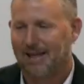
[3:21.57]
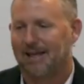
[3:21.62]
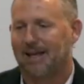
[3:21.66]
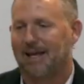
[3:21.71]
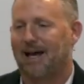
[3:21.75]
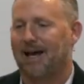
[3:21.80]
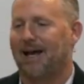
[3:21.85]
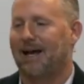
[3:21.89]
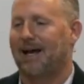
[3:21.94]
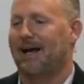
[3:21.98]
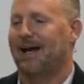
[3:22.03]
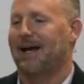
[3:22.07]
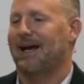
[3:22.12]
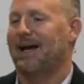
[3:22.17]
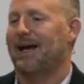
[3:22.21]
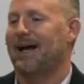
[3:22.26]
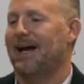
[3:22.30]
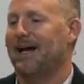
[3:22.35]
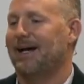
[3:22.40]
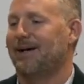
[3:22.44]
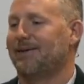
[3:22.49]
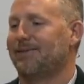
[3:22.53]
uh,
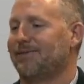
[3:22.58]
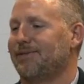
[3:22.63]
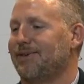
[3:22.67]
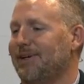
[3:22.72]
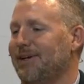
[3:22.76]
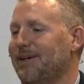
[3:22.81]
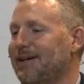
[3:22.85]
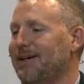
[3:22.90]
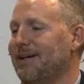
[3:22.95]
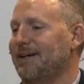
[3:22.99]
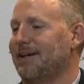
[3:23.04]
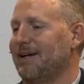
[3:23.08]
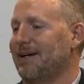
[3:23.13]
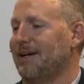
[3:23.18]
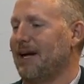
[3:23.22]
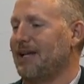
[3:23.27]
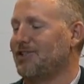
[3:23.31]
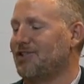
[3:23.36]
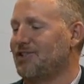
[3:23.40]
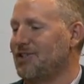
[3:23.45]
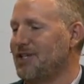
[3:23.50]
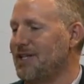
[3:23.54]
have uh,
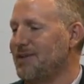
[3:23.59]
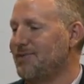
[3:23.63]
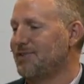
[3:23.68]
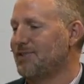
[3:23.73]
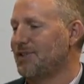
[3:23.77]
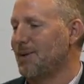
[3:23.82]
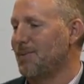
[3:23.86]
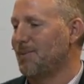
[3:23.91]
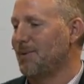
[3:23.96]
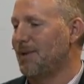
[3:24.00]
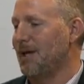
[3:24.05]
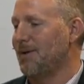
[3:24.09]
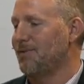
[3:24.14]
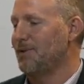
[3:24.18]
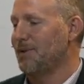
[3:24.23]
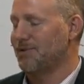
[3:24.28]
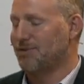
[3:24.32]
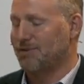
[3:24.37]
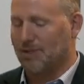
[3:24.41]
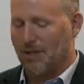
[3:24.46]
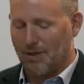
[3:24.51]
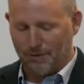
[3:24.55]
achieved some level of
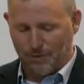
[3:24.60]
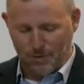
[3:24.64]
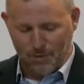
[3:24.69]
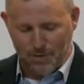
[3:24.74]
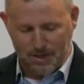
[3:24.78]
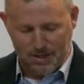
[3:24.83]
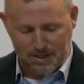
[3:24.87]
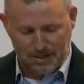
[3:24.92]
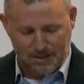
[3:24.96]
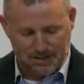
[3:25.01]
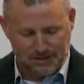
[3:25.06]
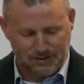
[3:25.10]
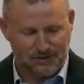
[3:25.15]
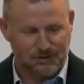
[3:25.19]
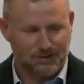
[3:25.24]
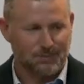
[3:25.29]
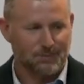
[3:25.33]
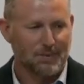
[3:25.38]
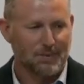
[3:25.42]
self awareness.